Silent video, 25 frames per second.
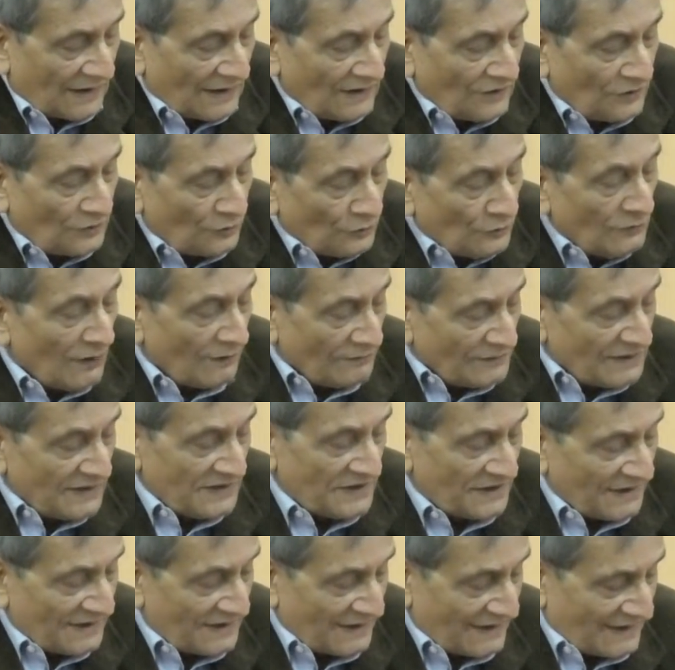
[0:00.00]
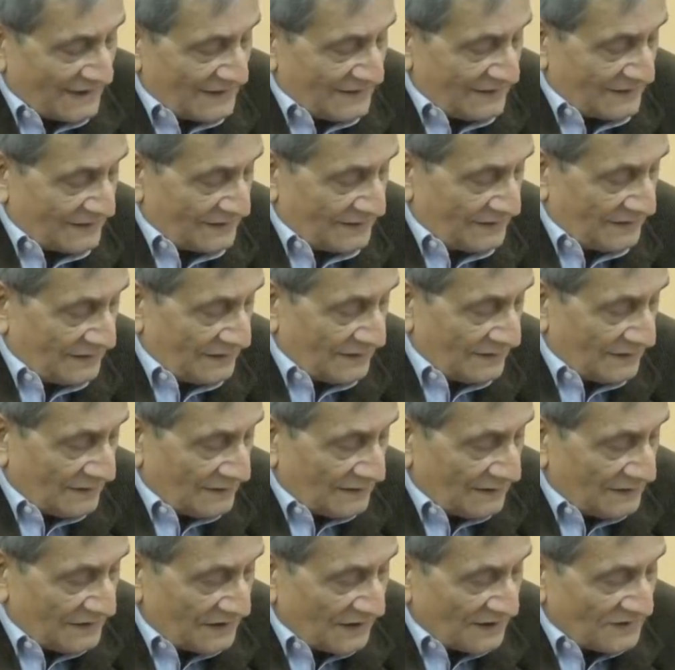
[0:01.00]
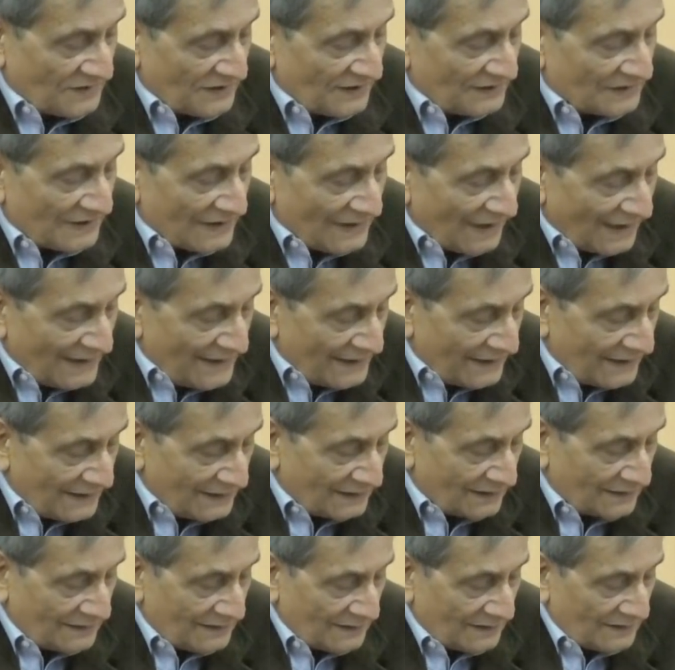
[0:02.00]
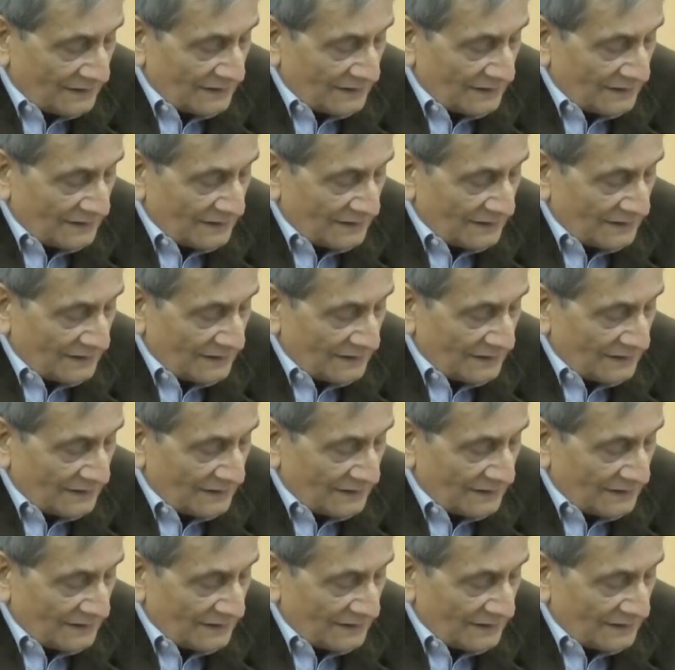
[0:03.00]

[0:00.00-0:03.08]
Then two of the judges, Justice Lalit